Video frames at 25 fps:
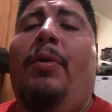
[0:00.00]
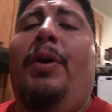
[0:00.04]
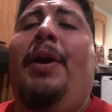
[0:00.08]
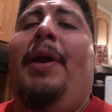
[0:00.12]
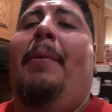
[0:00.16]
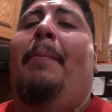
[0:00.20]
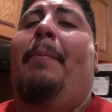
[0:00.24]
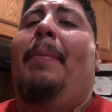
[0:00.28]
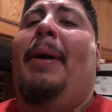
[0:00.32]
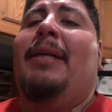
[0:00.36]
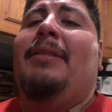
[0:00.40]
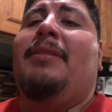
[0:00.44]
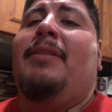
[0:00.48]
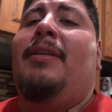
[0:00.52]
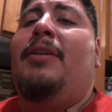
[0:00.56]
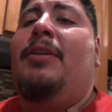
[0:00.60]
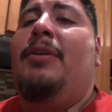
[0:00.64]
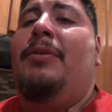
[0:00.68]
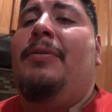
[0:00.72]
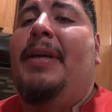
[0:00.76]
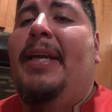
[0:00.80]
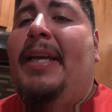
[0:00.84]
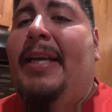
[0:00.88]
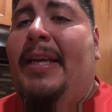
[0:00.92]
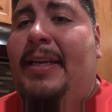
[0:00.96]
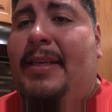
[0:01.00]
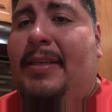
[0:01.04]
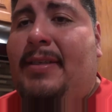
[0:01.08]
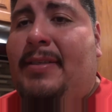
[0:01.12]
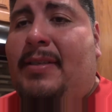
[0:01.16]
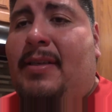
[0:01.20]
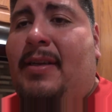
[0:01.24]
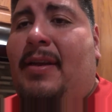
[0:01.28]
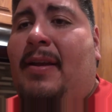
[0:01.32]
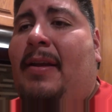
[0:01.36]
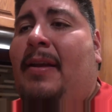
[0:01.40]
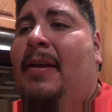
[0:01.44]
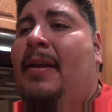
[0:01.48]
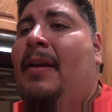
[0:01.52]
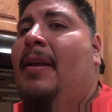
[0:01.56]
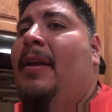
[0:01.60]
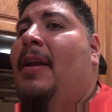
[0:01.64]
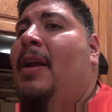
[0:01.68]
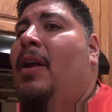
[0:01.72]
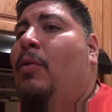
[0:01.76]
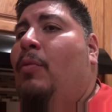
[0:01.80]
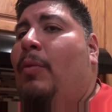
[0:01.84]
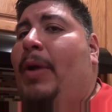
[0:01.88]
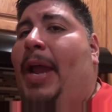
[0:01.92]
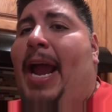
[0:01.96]
we are about to do is,
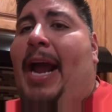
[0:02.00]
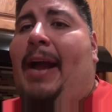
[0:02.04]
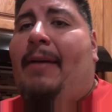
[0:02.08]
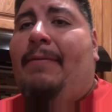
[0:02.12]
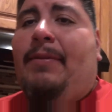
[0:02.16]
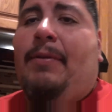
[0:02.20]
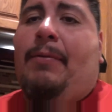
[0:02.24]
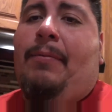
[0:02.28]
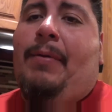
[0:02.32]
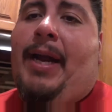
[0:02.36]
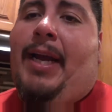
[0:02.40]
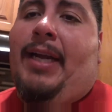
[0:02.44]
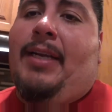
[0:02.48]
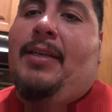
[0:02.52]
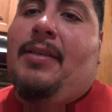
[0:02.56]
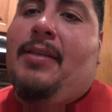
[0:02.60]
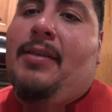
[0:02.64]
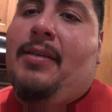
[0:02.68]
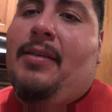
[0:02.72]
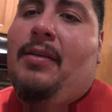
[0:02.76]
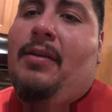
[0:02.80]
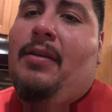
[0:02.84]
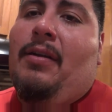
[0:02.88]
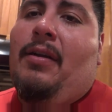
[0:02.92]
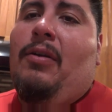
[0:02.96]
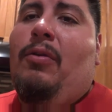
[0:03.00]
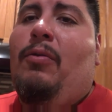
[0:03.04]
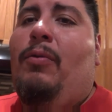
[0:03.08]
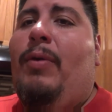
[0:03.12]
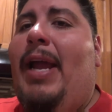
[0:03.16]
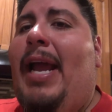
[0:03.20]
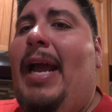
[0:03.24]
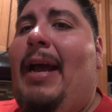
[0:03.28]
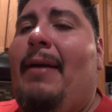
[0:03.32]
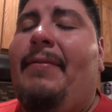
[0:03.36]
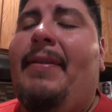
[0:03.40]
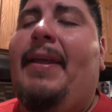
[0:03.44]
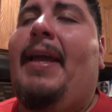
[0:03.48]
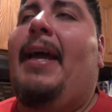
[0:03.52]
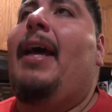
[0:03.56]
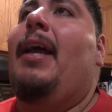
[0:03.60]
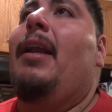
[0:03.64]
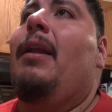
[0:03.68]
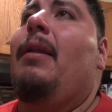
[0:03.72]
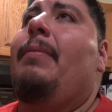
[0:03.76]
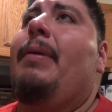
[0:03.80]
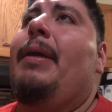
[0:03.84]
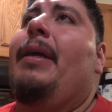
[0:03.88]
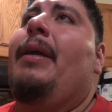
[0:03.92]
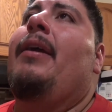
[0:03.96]
we have the rice, we have the
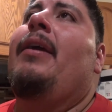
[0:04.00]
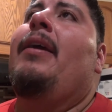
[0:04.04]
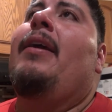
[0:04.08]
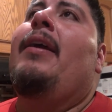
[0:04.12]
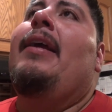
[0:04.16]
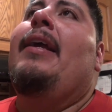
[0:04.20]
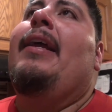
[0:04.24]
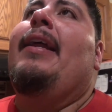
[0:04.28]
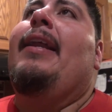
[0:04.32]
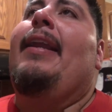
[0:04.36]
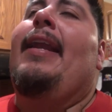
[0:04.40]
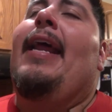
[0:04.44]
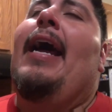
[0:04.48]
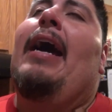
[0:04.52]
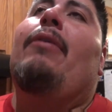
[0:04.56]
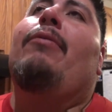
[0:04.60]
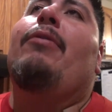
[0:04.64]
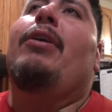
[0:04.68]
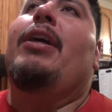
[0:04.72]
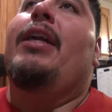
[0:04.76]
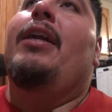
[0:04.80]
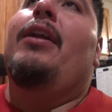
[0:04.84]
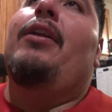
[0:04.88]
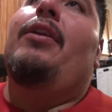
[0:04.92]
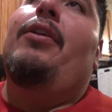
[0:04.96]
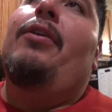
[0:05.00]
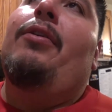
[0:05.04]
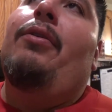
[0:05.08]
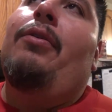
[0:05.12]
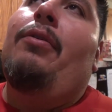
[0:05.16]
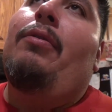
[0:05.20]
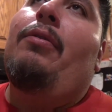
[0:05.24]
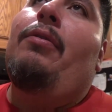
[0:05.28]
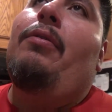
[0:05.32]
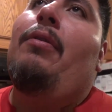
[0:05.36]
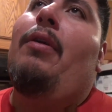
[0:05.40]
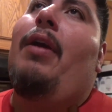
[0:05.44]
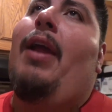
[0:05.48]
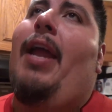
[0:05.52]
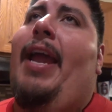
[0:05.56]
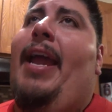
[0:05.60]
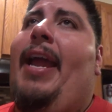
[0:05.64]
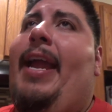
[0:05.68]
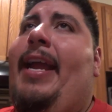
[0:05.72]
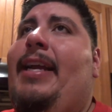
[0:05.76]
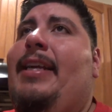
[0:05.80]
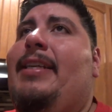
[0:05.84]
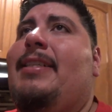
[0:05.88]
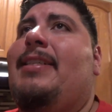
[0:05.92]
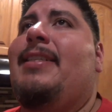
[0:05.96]
halibut. Now we're gonna do
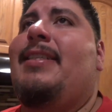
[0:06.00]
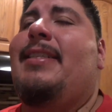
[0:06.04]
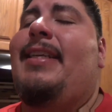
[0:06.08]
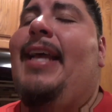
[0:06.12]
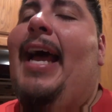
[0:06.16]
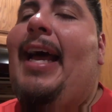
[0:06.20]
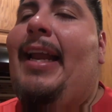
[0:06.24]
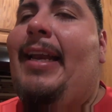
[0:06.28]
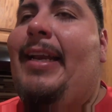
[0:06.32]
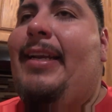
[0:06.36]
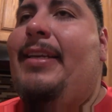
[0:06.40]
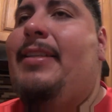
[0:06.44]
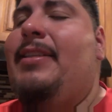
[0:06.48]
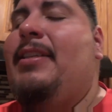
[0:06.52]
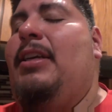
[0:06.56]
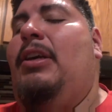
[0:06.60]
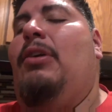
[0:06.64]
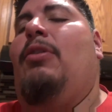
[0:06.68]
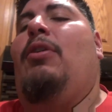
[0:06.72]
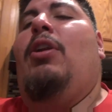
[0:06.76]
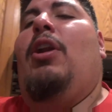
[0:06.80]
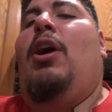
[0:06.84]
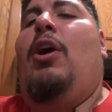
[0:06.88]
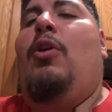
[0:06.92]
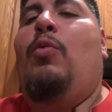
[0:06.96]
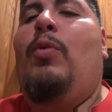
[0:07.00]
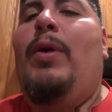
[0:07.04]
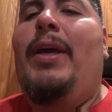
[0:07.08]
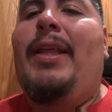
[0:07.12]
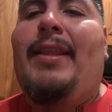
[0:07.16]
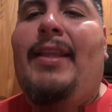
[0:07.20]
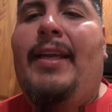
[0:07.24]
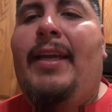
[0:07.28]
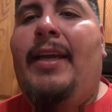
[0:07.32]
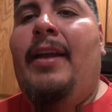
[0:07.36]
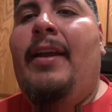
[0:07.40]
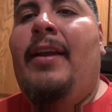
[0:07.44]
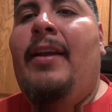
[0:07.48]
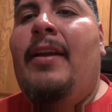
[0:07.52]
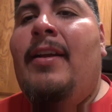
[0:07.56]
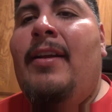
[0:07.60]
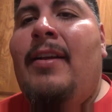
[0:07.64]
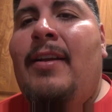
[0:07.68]
a salad to go along with it